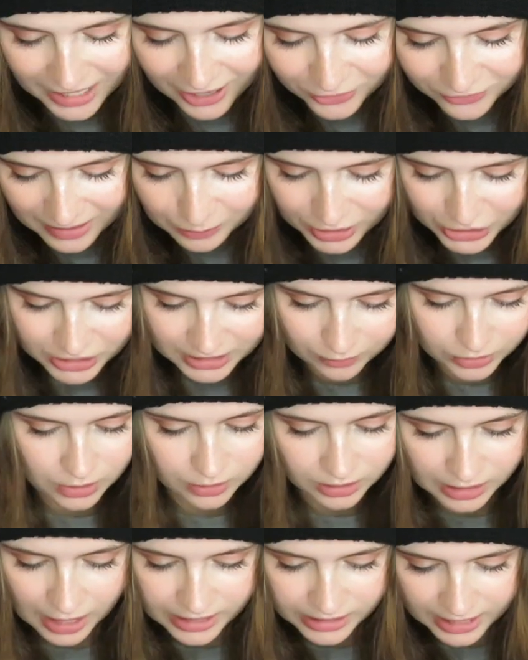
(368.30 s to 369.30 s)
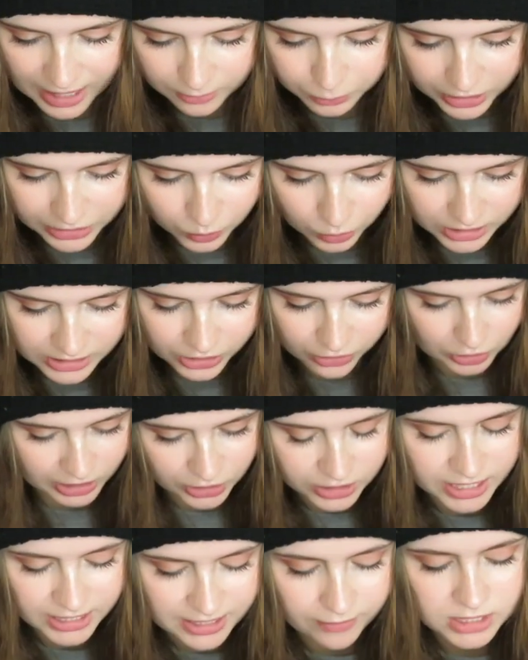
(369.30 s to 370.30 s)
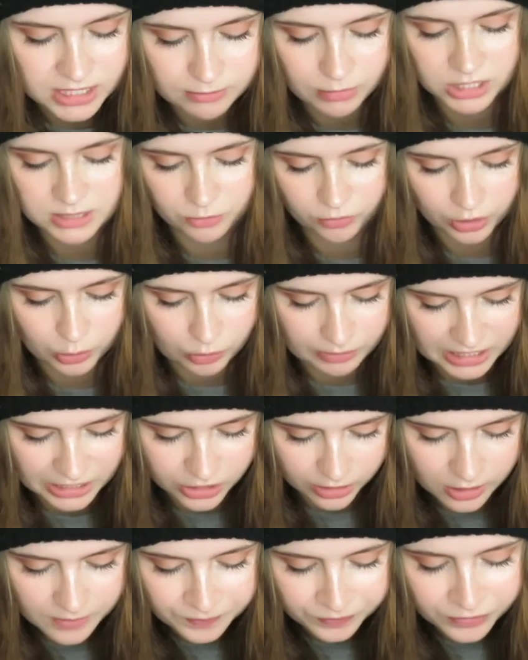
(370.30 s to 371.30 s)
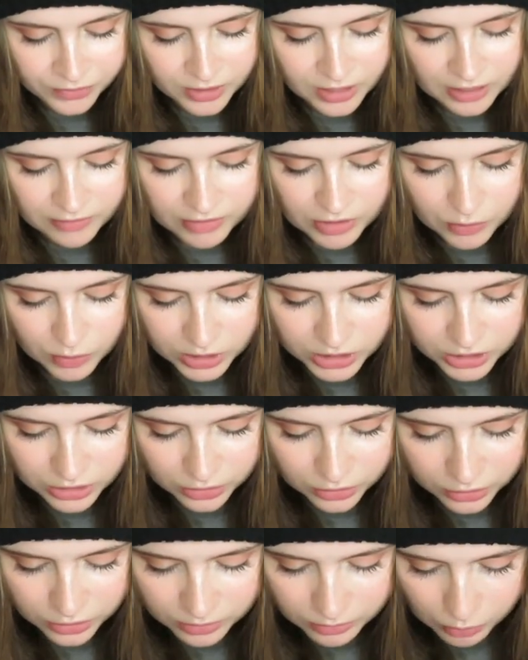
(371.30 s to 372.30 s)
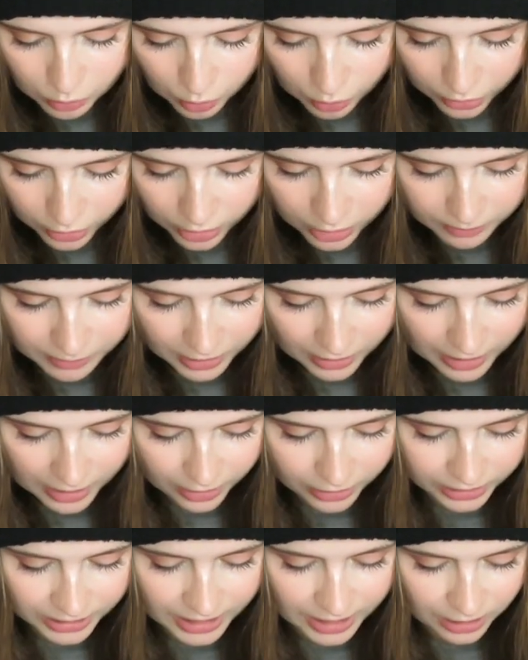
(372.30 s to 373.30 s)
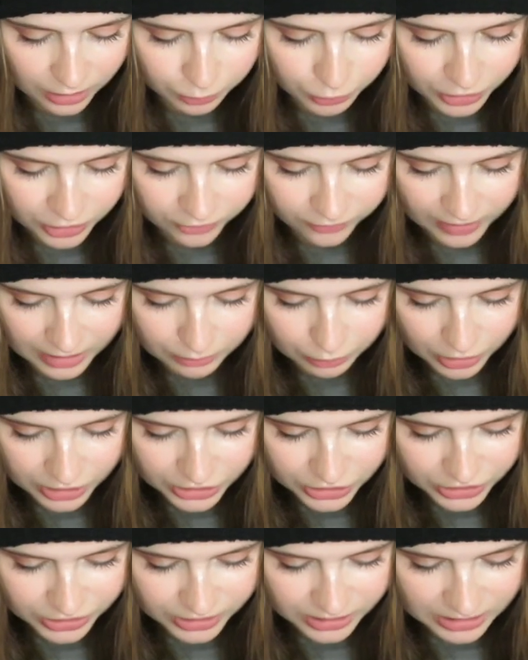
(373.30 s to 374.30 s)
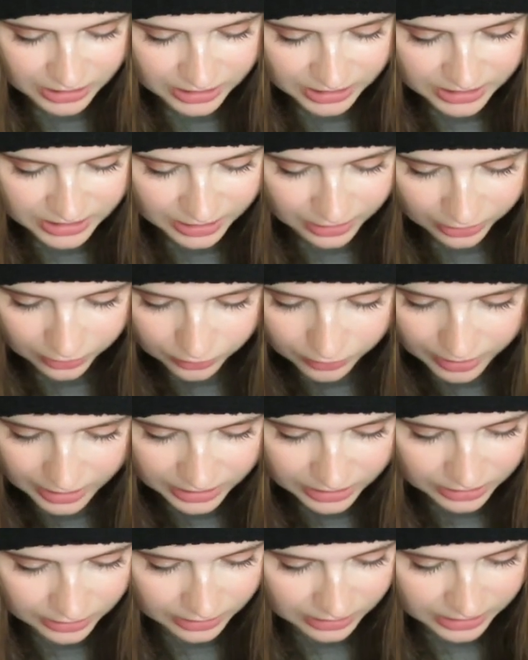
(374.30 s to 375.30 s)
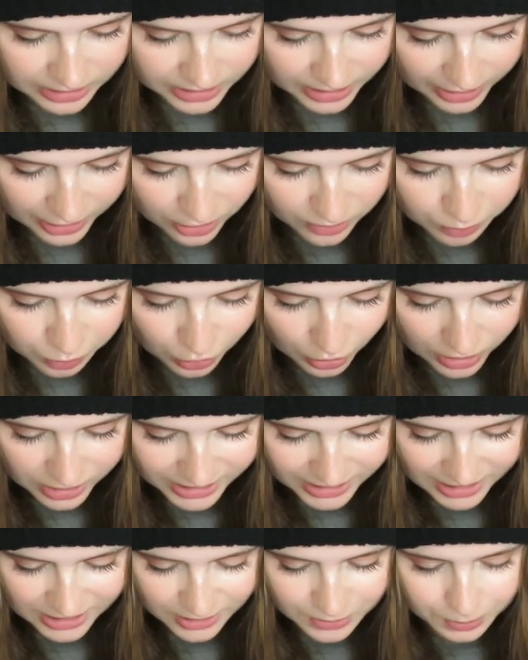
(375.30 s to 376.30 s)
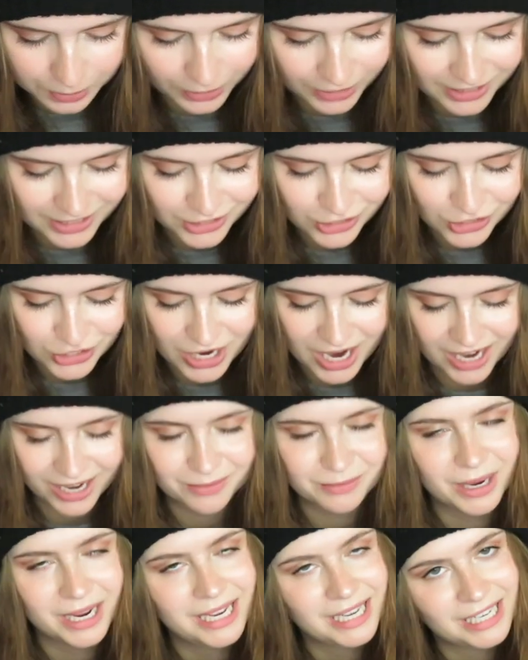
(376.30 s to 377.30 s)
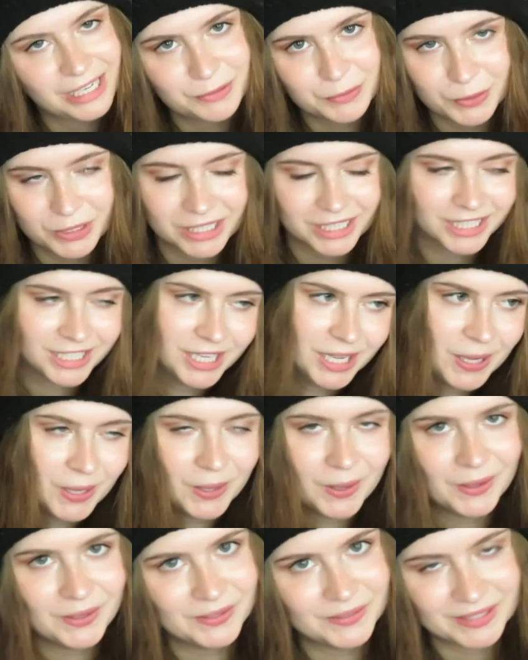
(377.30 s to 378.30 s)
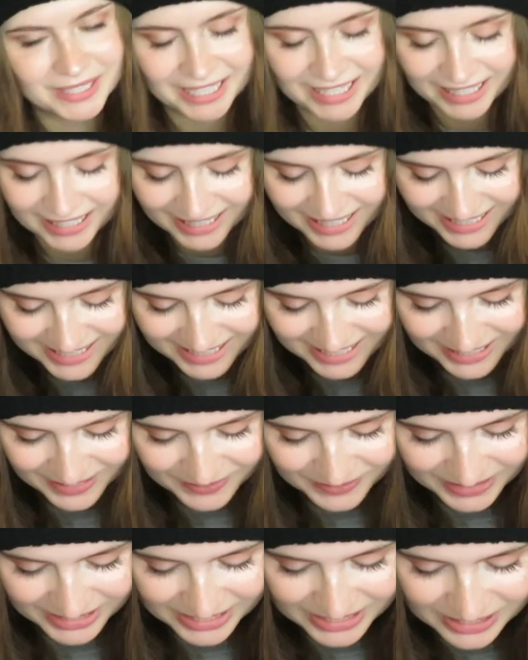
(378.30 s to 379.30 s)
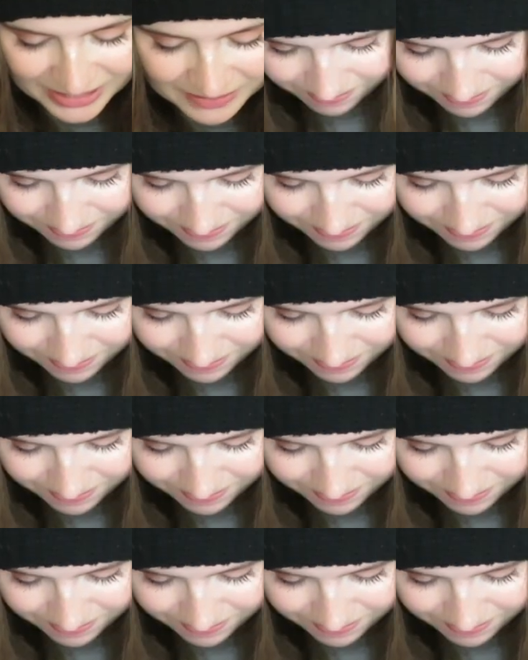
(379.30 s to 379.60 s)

now your vibration levels aren't aligned and calibrated towards each other, and it could take 17 months before you will meet each other. If you want to learn more about how to calibrate your vibrations and accelerate the entire process, please check my ebook. Okay, I see how it is.